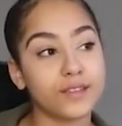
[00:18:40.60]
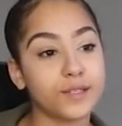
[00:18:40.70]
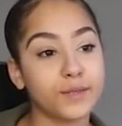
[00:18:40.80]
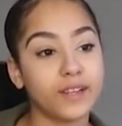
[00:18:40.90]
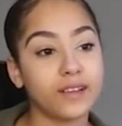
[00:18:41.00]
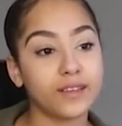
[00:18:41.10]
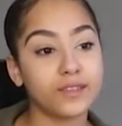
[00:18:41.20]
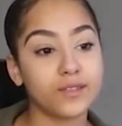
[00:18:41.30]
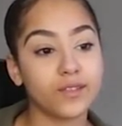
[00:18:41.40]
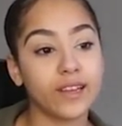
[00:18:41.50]
so it's been like a
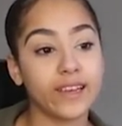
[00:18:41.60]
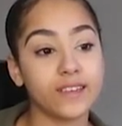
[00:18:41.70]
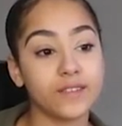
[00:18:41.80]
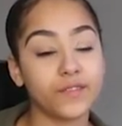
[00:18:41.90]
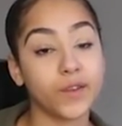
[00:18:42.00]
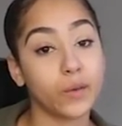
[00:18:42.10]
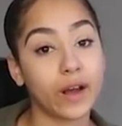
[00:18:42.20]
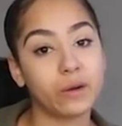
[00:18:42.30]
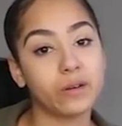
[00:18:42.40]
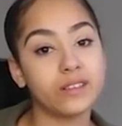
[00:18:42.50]
solid few
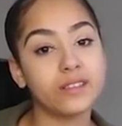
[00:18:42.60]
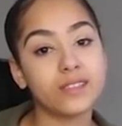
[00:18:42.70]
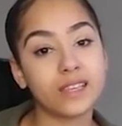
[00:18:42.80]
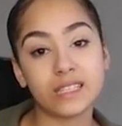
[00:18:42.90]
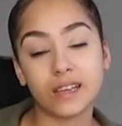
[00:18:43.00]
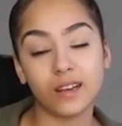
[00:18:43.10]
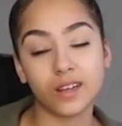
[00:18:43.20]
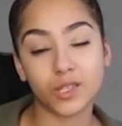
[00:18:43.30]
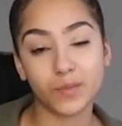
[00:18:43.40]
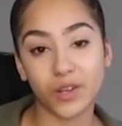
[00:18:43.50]
hours since I
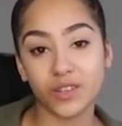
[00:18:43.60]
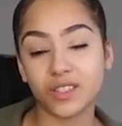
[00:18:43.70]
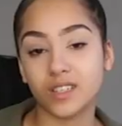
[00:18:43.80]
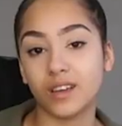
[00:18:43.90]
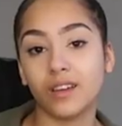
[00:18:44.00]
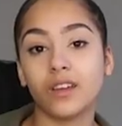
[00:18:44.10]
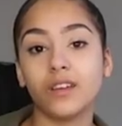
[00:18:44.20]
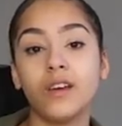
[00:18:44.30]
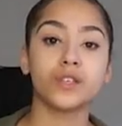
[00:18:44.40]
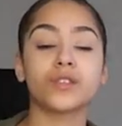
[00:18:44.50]
last spoke to
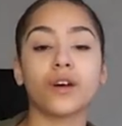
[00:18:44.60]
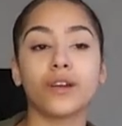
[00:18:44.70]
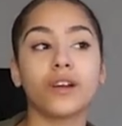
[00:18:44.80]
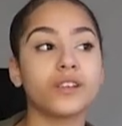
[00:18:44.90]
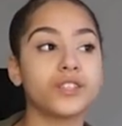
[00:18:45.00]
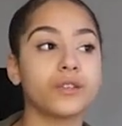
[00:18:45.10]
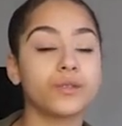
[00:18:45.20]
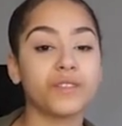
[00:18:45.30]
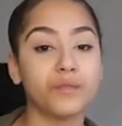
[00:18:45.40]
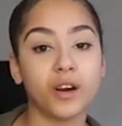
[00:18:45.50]
you. So I chilled
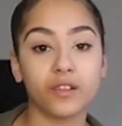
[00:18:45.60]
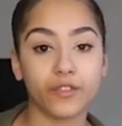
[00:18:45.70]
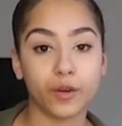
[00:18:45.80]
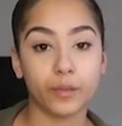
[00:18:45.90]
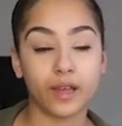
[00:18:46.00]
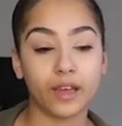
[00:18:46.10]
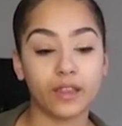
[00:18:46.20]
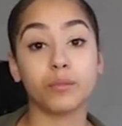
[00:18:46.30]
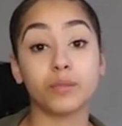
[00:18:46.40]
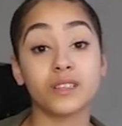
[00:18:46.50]
with Mark for a bit and
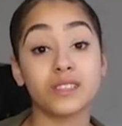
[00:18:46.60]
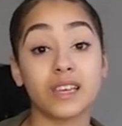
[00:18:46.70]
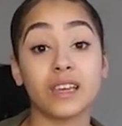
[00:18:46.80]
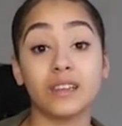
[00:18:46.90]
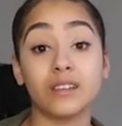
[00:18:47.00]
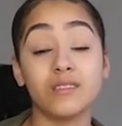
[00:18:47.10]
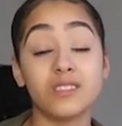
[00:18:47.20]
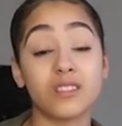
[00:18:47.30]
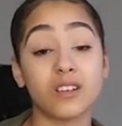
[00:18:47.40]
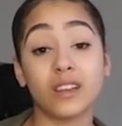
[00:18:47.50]
then my skin
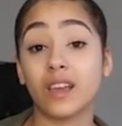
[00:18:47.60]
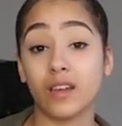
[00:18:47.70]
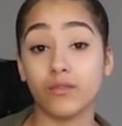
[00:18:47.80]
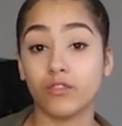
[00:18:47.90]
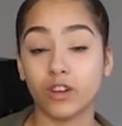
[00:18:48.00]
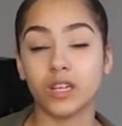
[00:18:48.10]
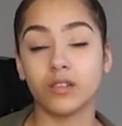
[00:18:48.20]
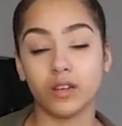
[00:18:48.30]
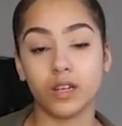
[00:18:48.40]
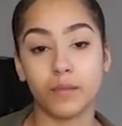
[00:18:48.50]
started getting really,
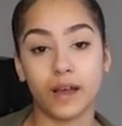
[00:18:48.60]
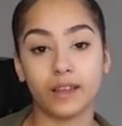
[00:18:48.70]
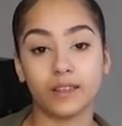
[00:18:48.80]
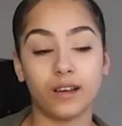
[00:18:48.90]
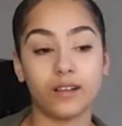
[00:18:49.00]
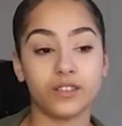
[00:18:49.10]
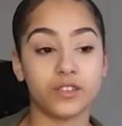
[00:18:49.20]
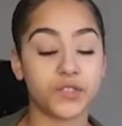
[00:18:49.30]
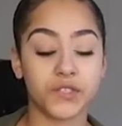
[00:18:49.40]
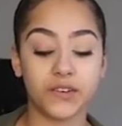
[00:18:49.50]
really bad. Like I
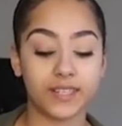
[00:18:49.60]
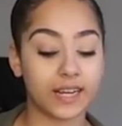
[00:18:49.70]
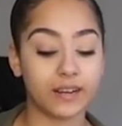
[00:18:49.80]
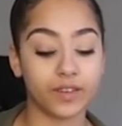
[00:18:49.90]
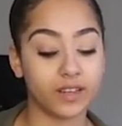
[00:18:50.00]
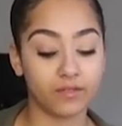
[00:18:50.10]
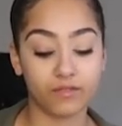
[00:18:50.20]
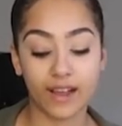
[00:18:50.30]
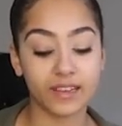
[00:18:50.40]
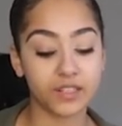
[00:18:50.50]
just started having a
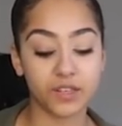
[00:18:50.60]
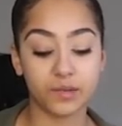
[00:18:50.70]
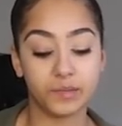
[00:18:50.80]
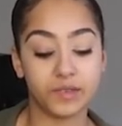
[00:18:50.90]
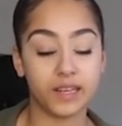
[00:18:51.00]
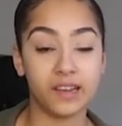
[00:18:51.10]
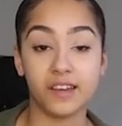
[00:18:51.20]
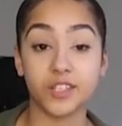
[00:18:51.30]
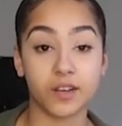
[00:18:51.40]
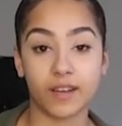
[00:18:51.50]
random
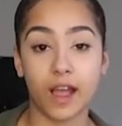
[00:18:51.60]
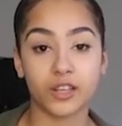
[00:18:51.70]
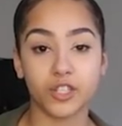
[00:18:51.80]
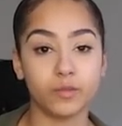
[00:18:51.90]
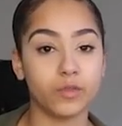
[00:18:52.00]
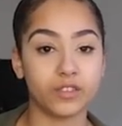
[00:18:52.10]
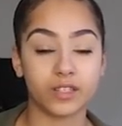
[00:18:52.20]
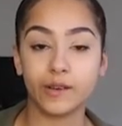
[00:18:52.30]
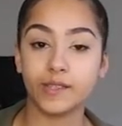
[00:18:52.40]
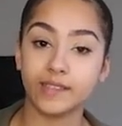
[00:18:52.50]
allergic reaction
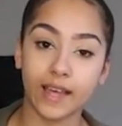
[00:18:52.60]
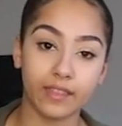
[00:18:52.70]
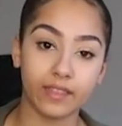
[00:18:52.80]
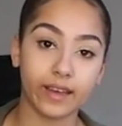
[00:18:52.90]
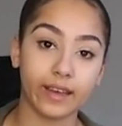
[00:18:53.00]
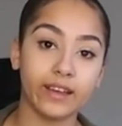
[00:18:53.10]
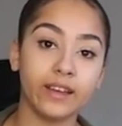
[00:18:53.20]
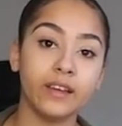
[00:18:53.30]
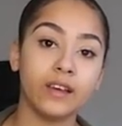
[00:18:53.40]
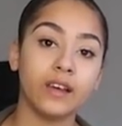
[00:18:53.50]
whilst I sat there.